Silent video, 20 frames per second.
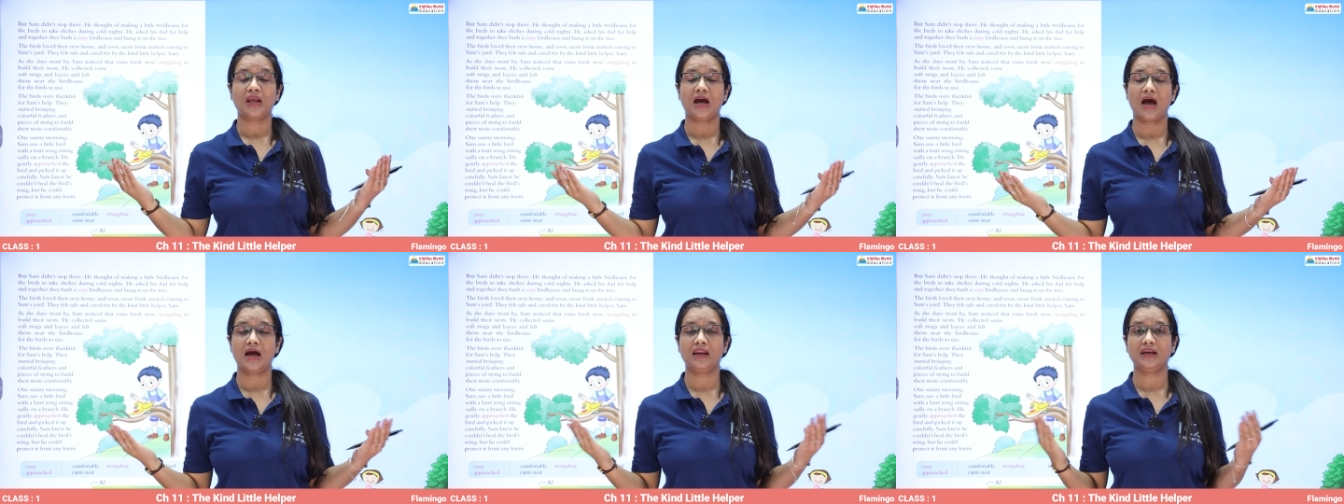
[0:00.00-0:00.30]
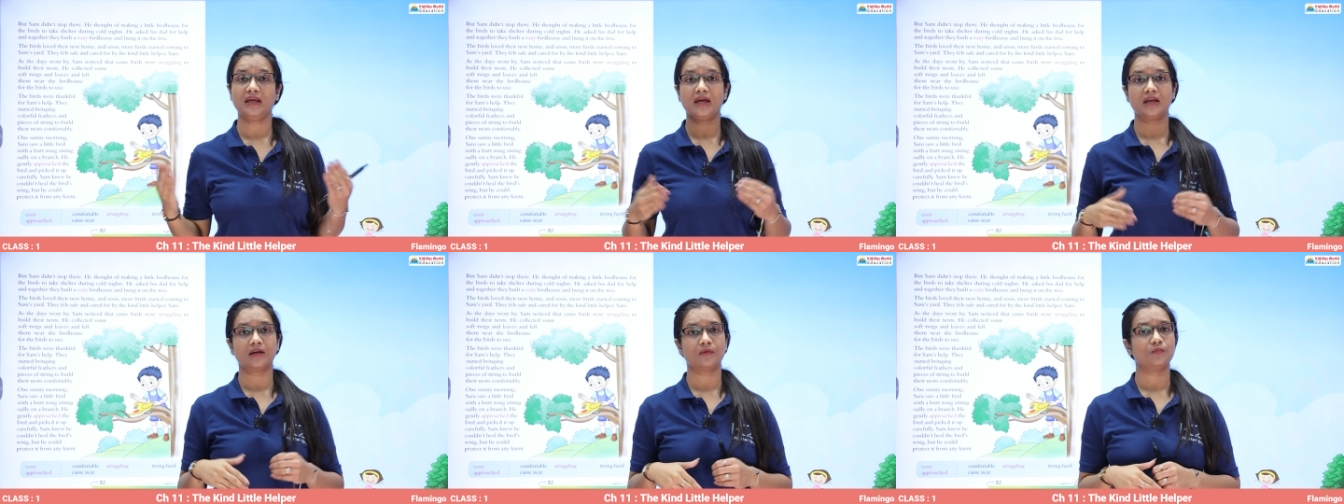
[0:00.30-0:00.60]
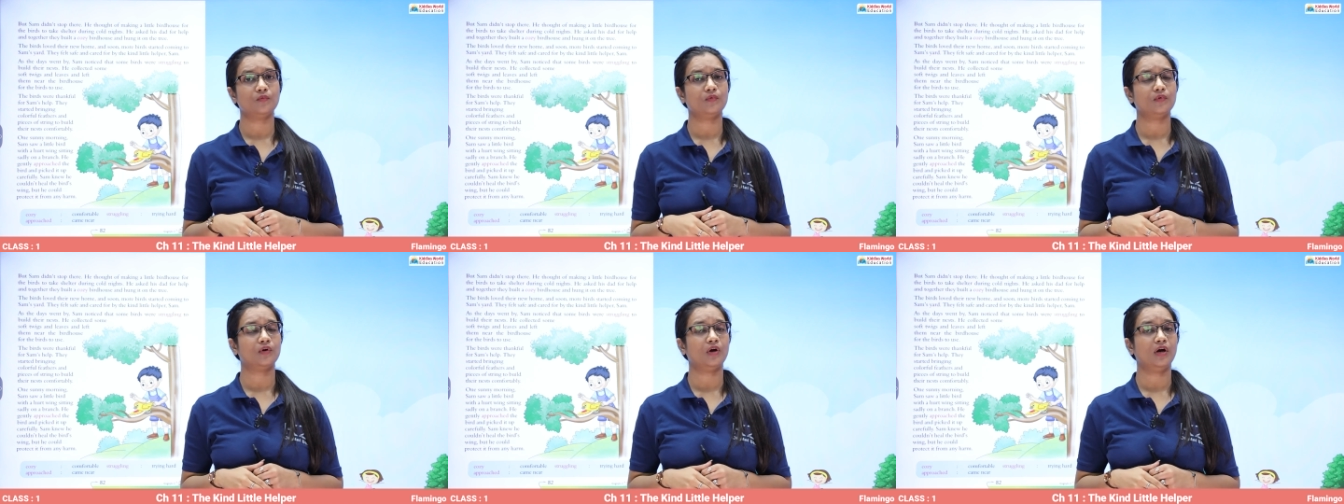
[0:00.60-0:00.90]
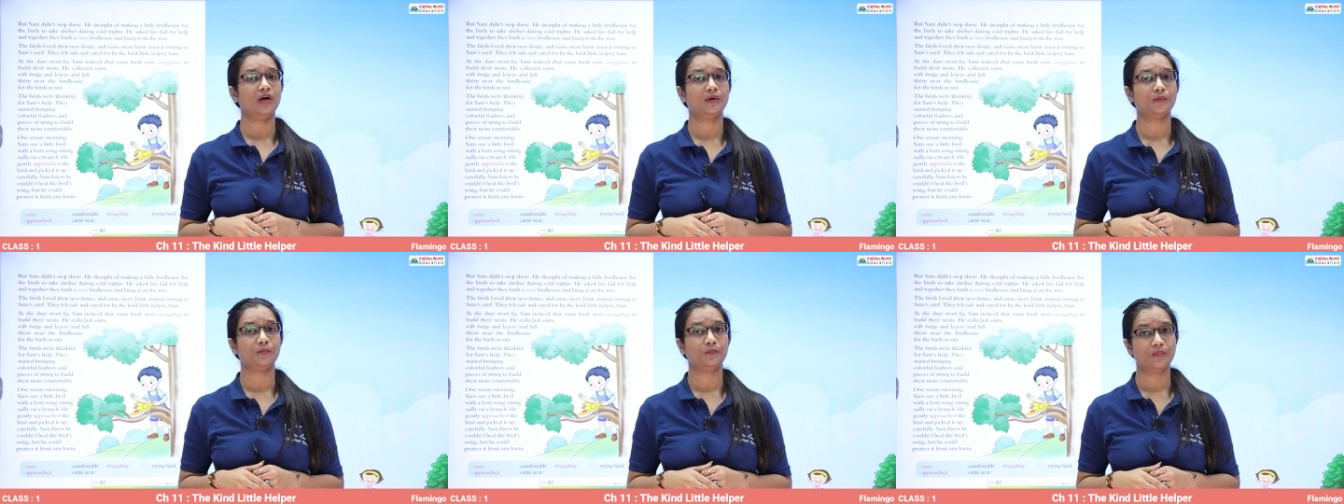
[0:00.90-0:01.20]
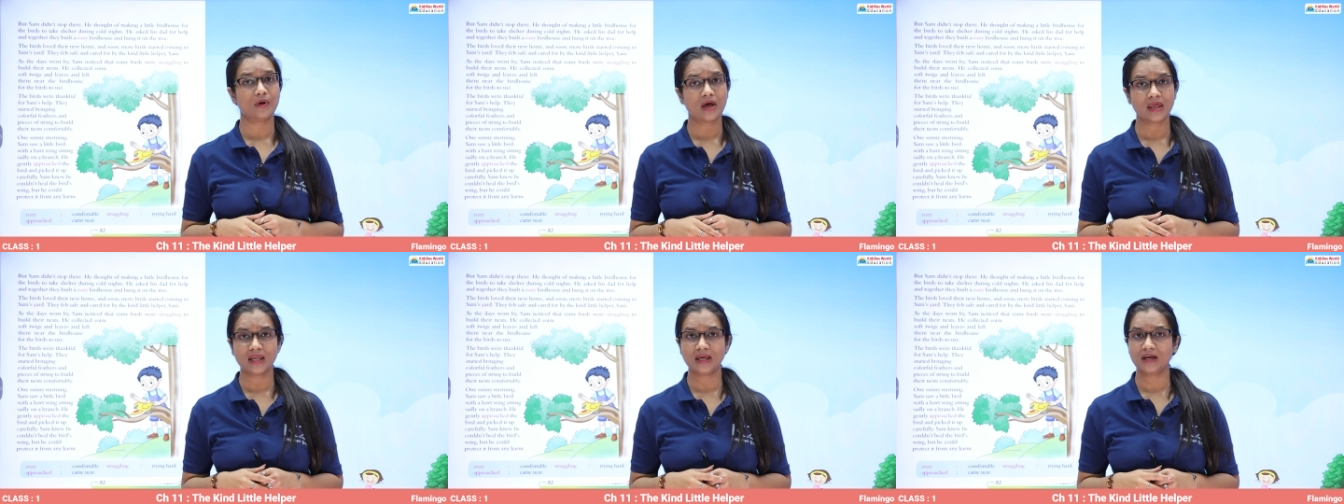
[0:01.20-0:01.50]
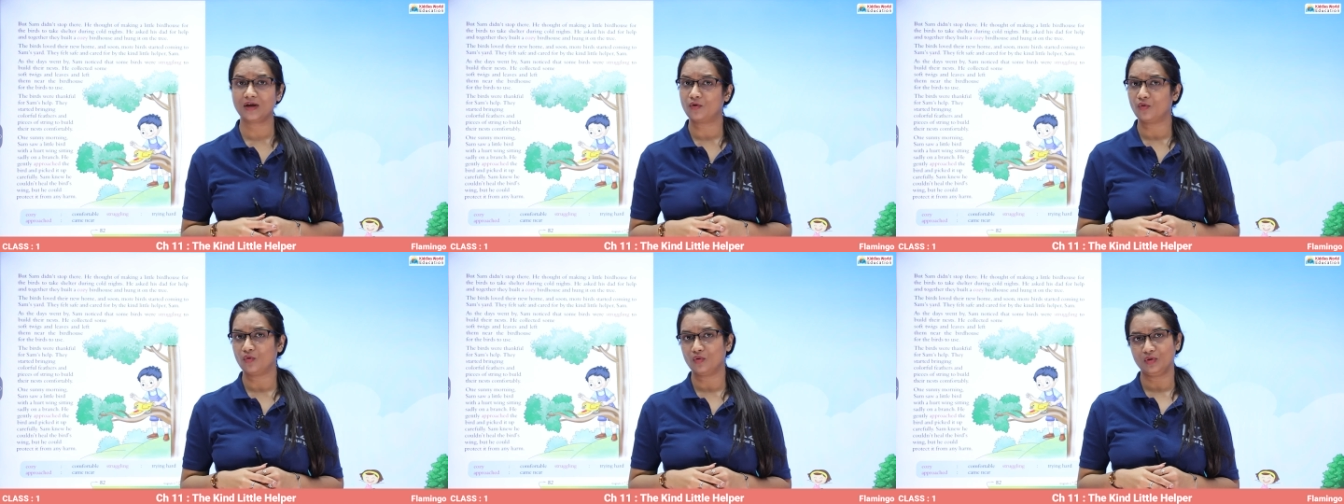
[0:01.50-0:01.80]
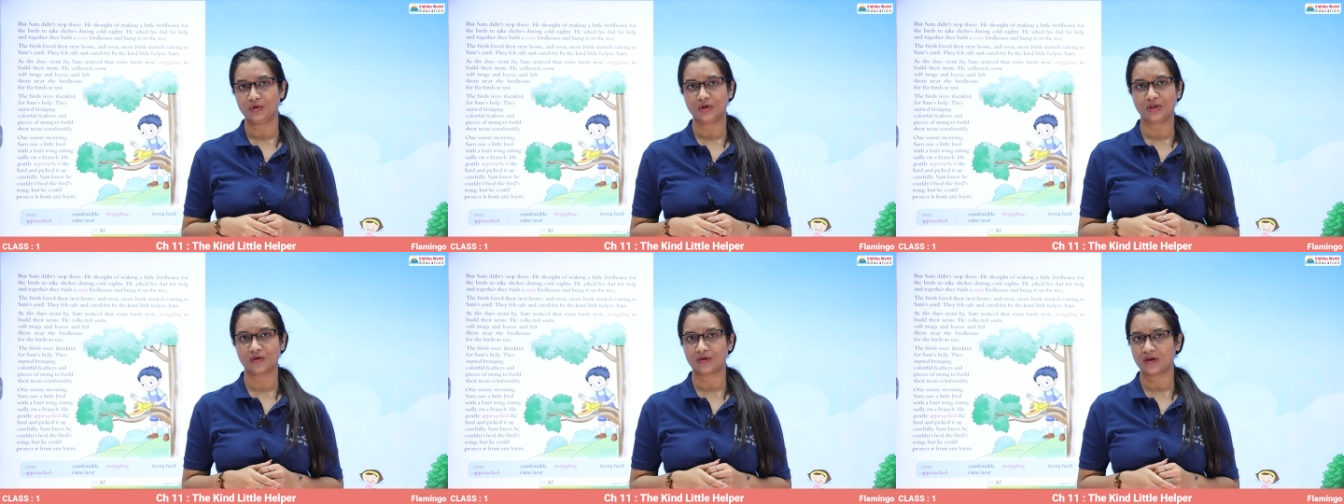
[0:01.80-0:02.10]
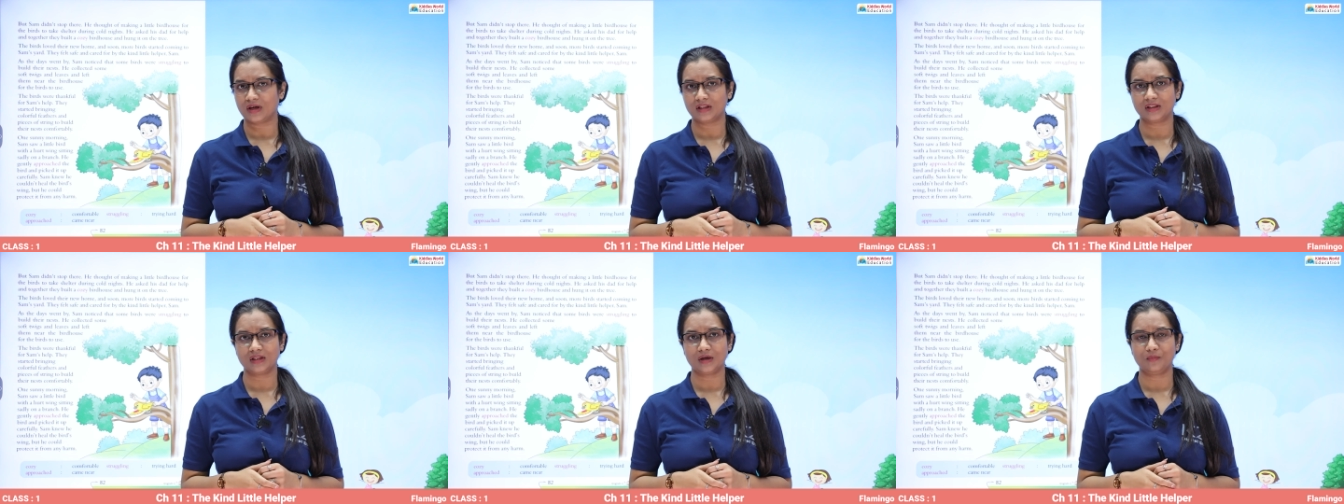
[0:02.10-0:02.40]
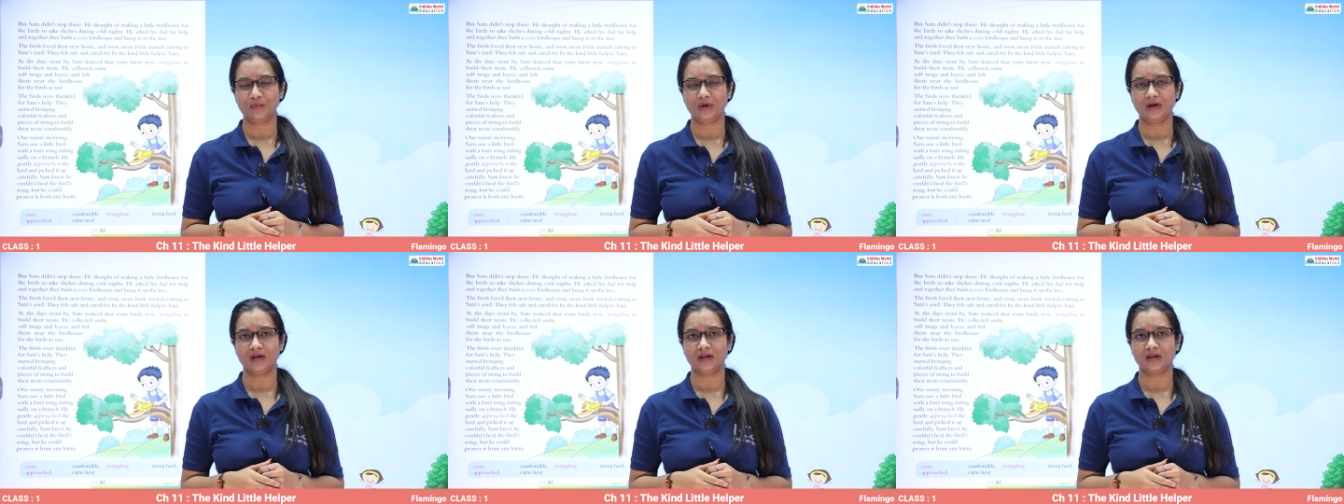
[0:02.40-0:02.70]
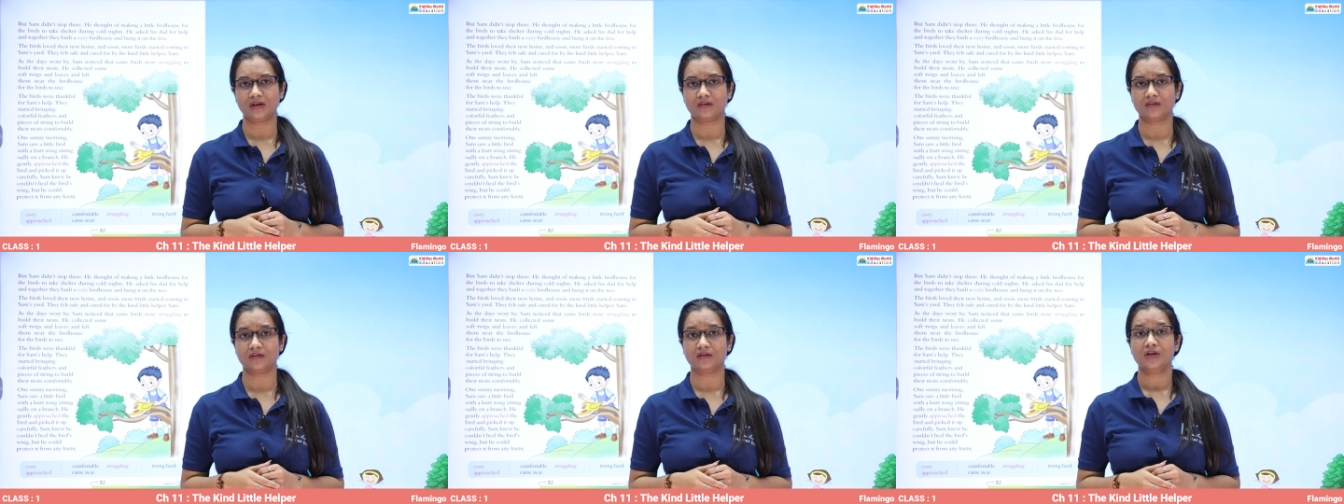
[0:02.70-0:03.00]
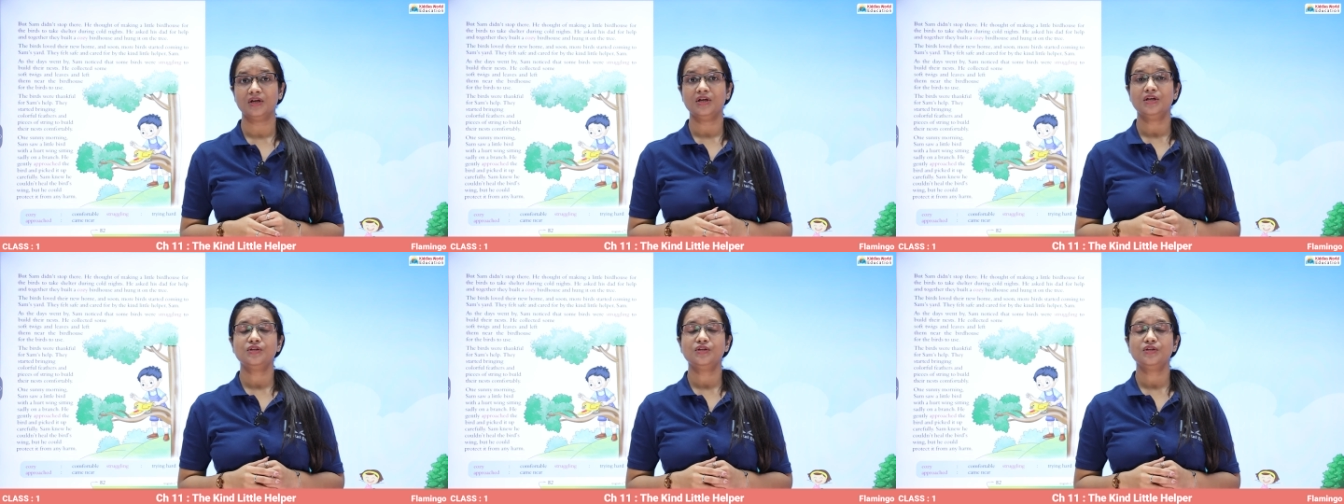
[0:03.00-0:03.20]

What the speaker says: and it got very cold during the winter,